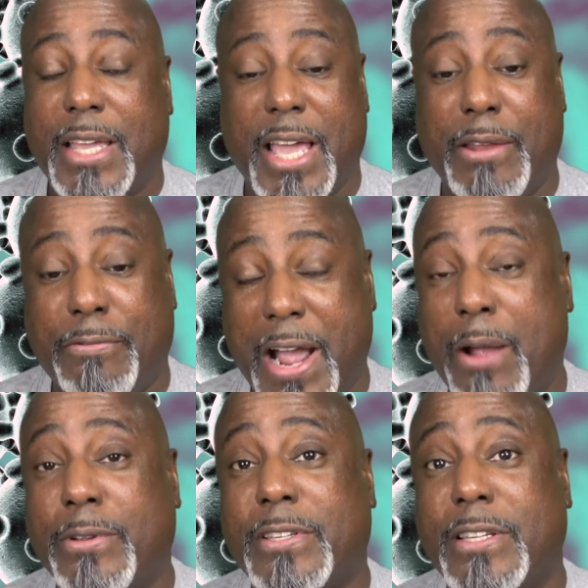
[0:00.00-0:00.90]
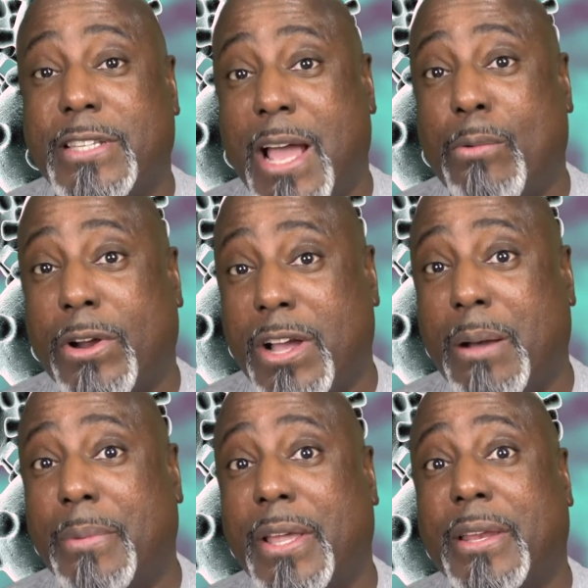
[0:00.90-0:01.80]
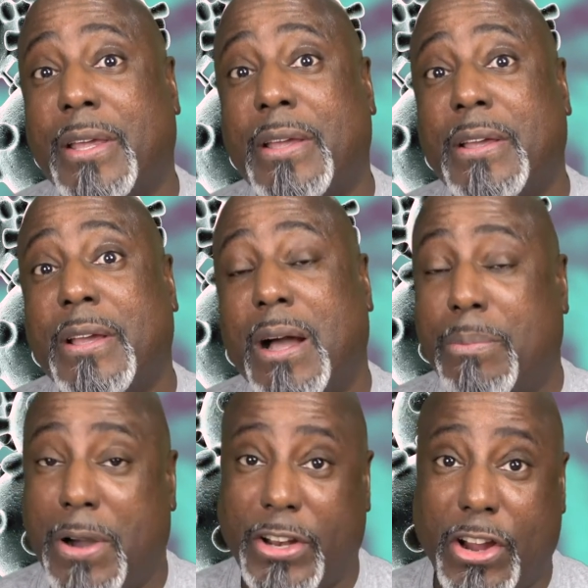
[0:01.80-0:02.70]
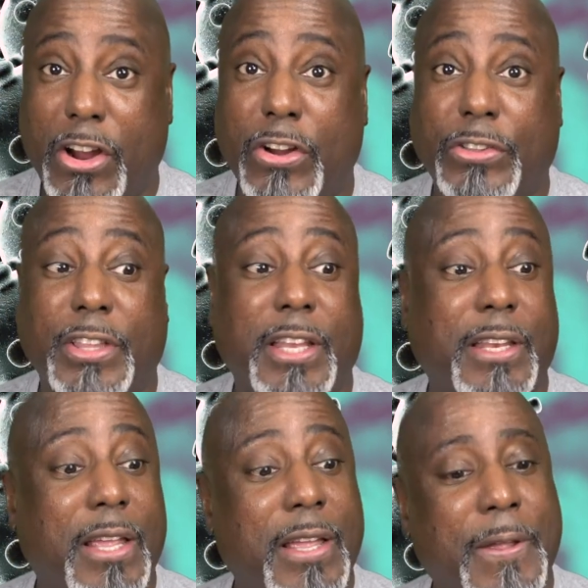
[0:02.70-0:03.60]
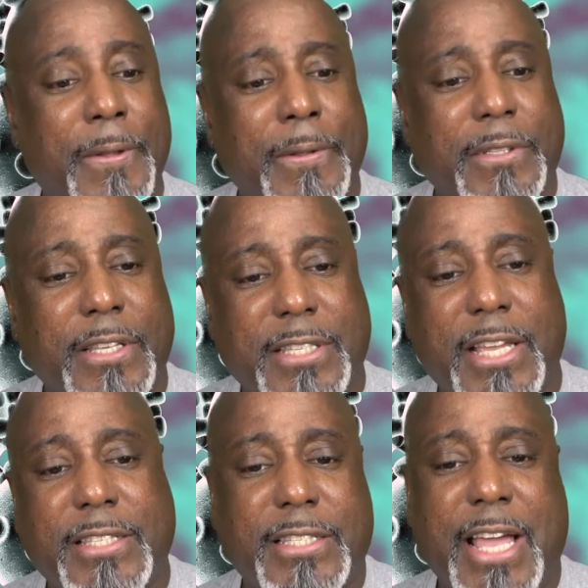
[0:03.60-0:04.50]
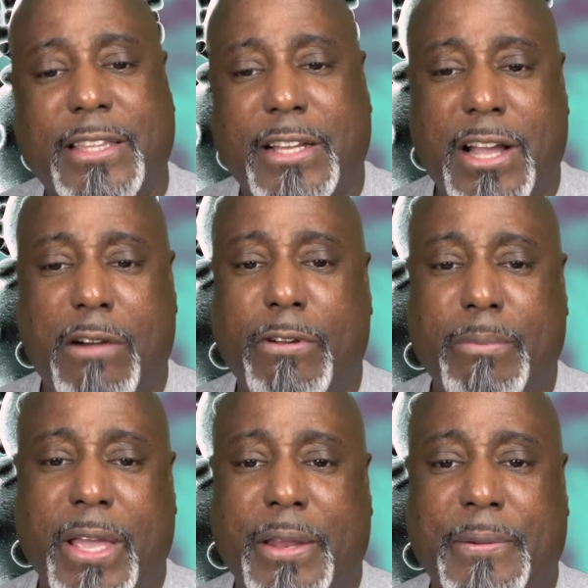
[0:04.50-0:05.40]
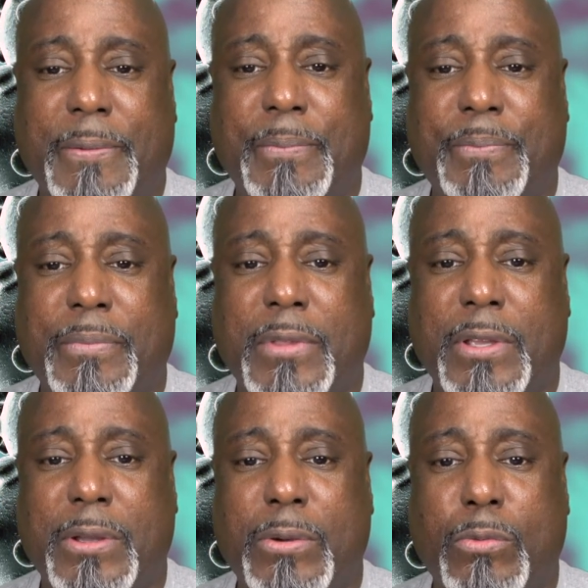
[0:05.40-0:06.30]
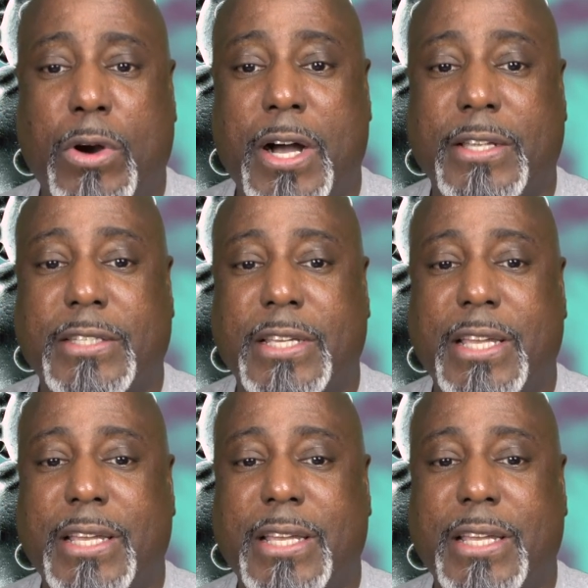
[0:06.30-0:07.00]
and viruses that were coming upon the earth and diseases that the government was